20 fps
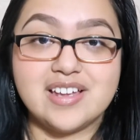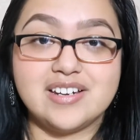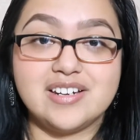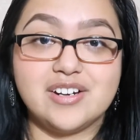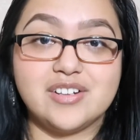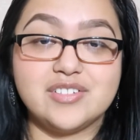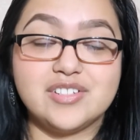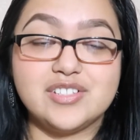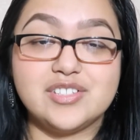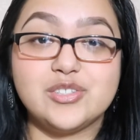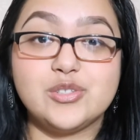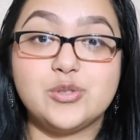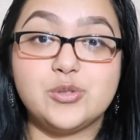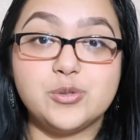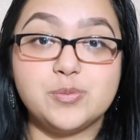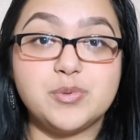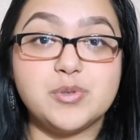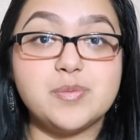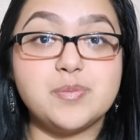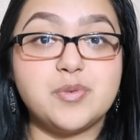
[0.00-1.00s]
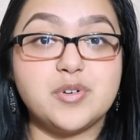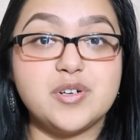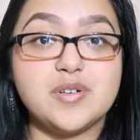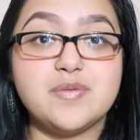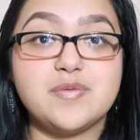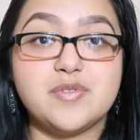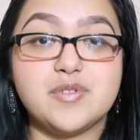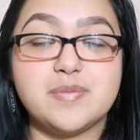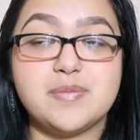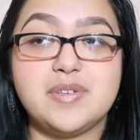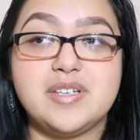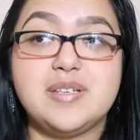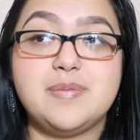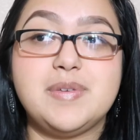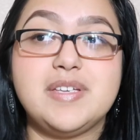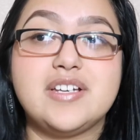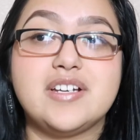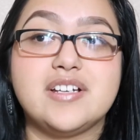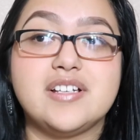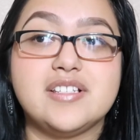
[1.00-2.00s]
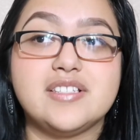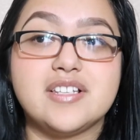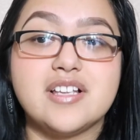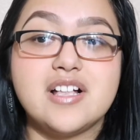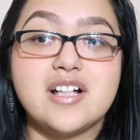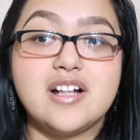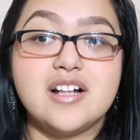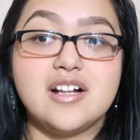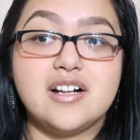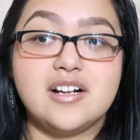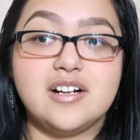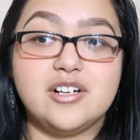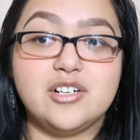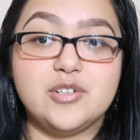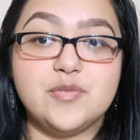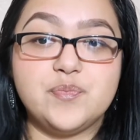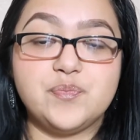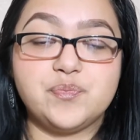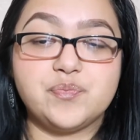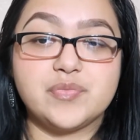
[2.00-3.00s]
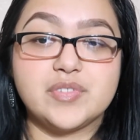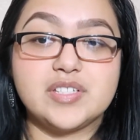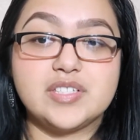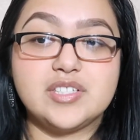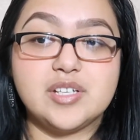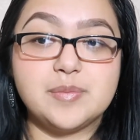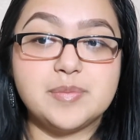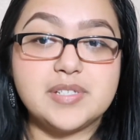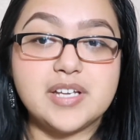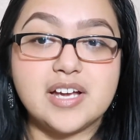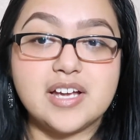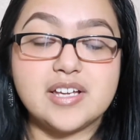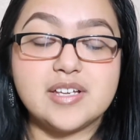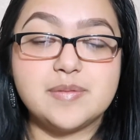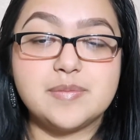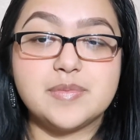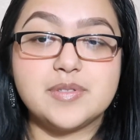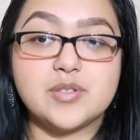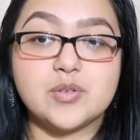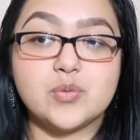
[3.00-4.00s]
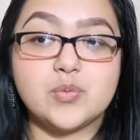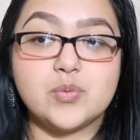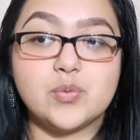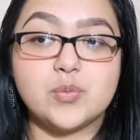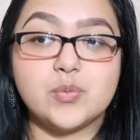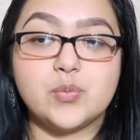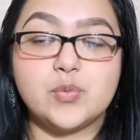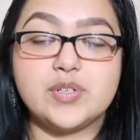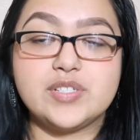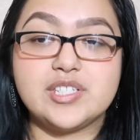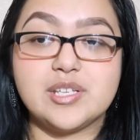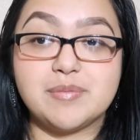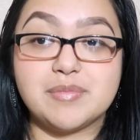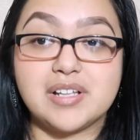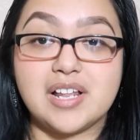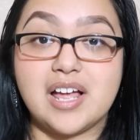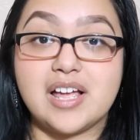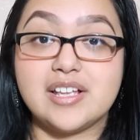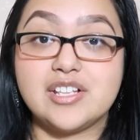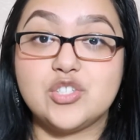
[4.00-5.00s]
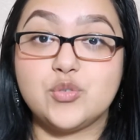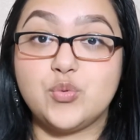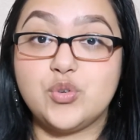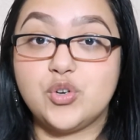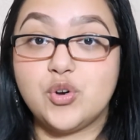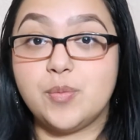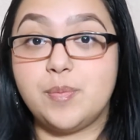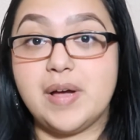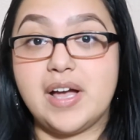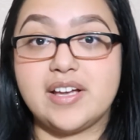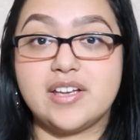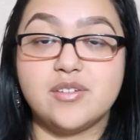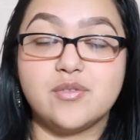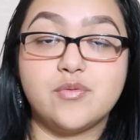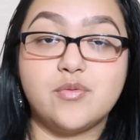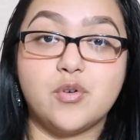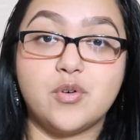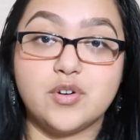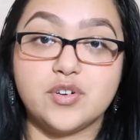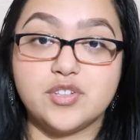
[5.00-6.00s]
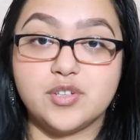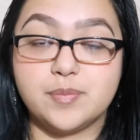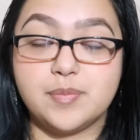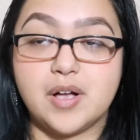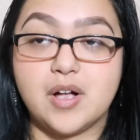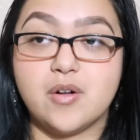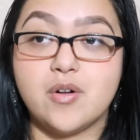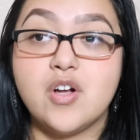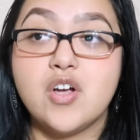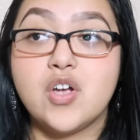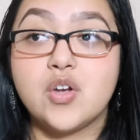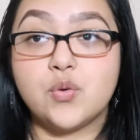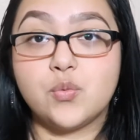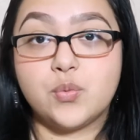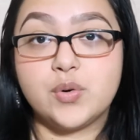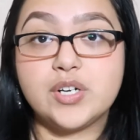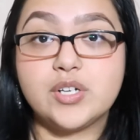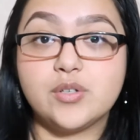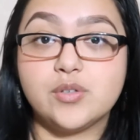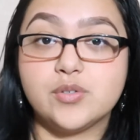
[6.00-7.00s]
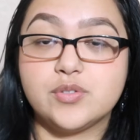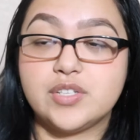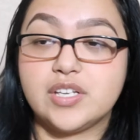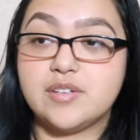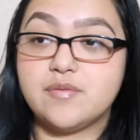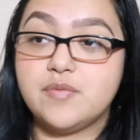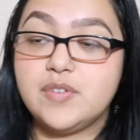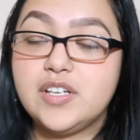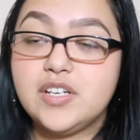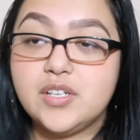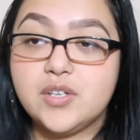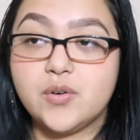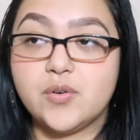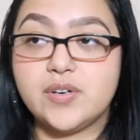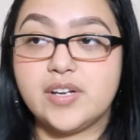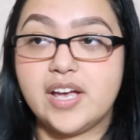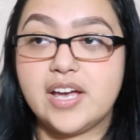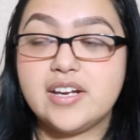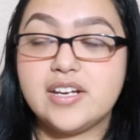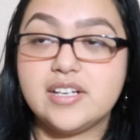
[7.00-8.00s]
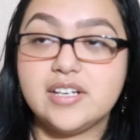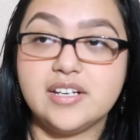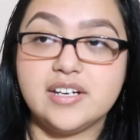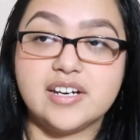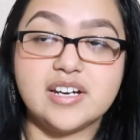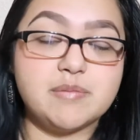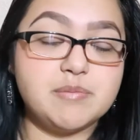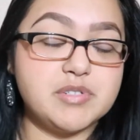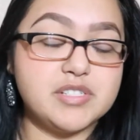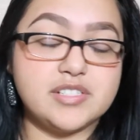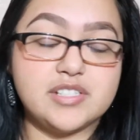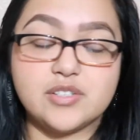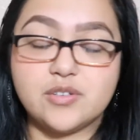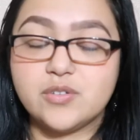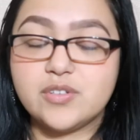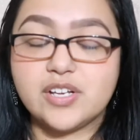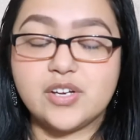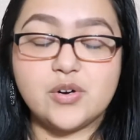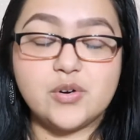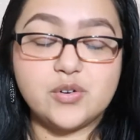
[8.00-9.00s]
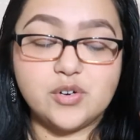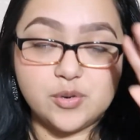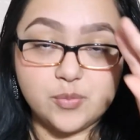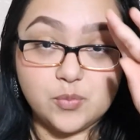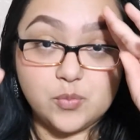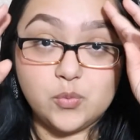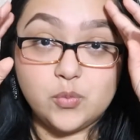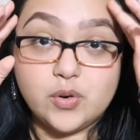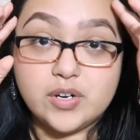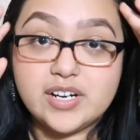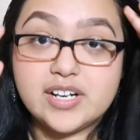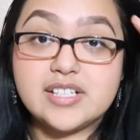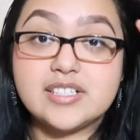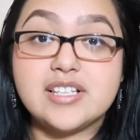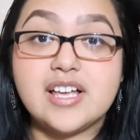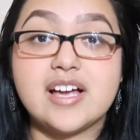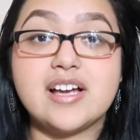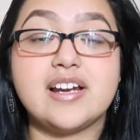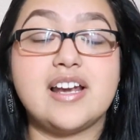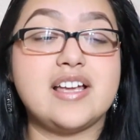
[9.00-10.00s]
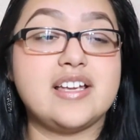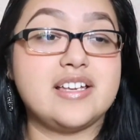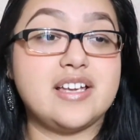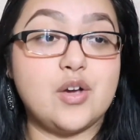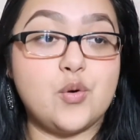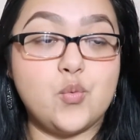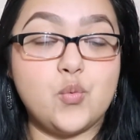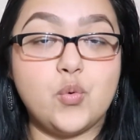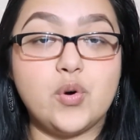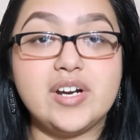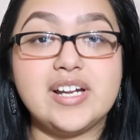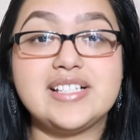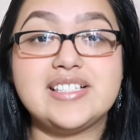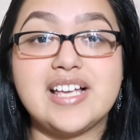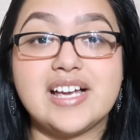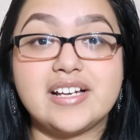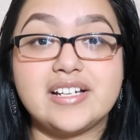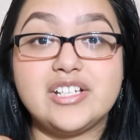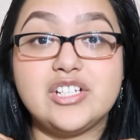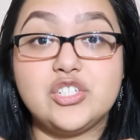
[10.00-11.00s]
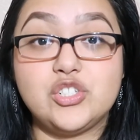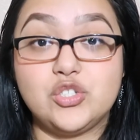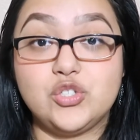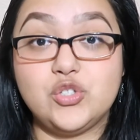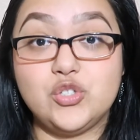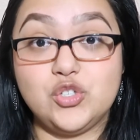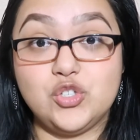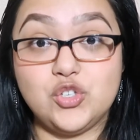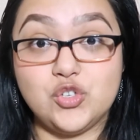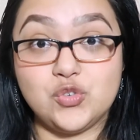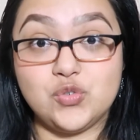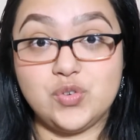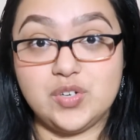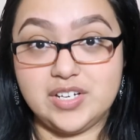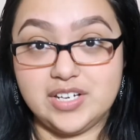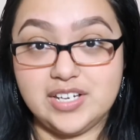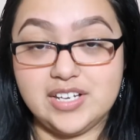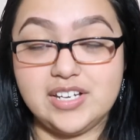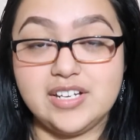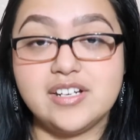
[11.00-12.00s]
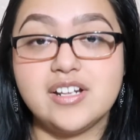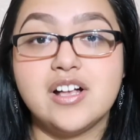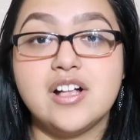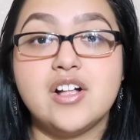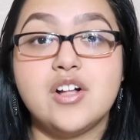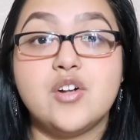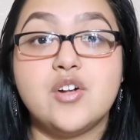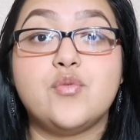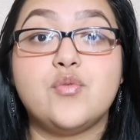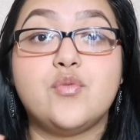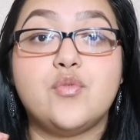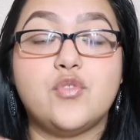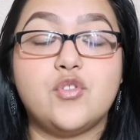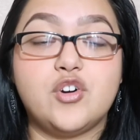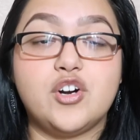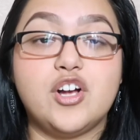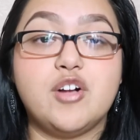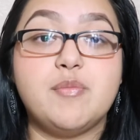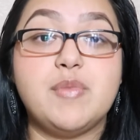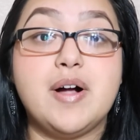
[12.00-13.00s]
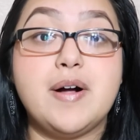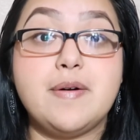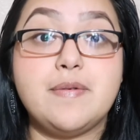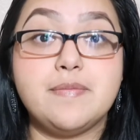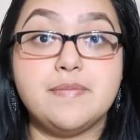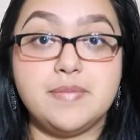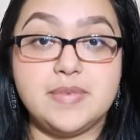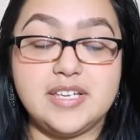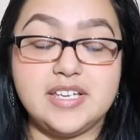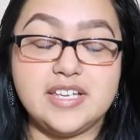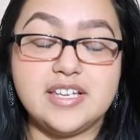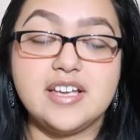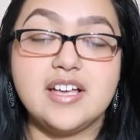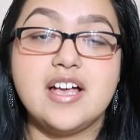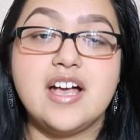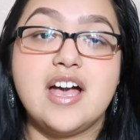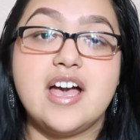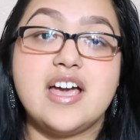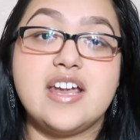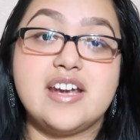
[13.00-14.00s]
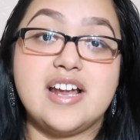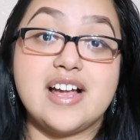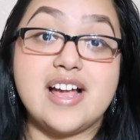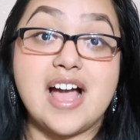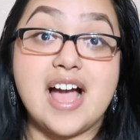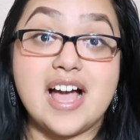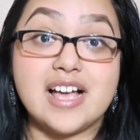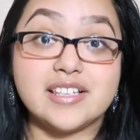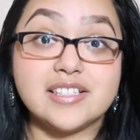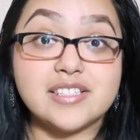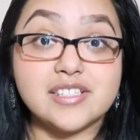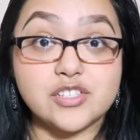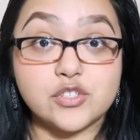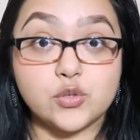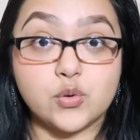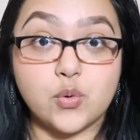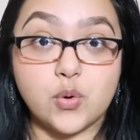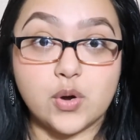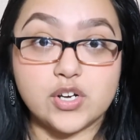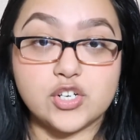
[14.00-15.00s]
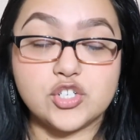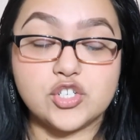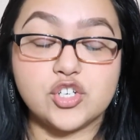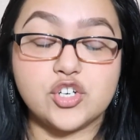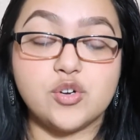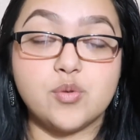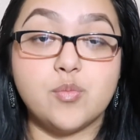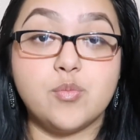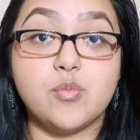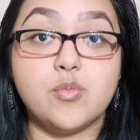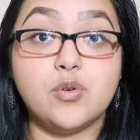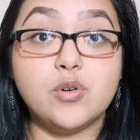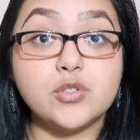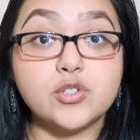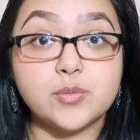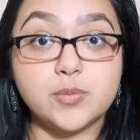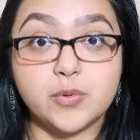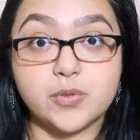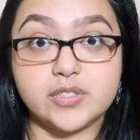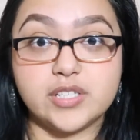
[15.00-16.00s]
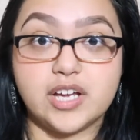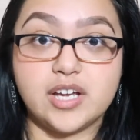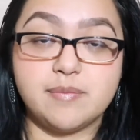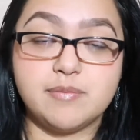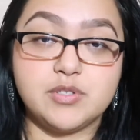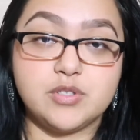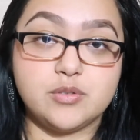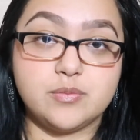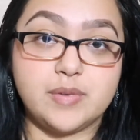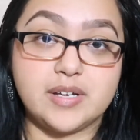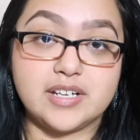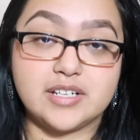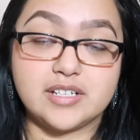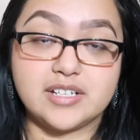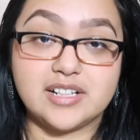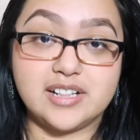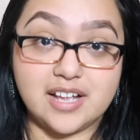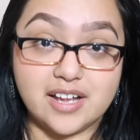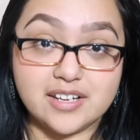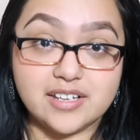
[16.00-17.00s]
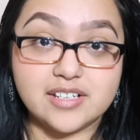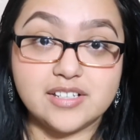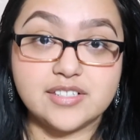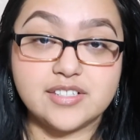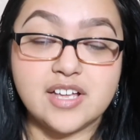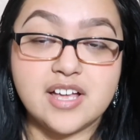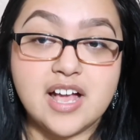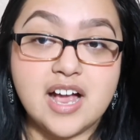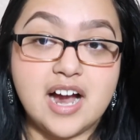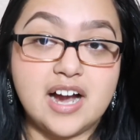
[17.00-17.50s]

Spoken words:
Now, this is super important for me because sometimes with some clients we go back and forth about reels and video and editing, and I'm just like, okay, hold up, what exactly do you need from me? And I ask this question multiple times to my clients.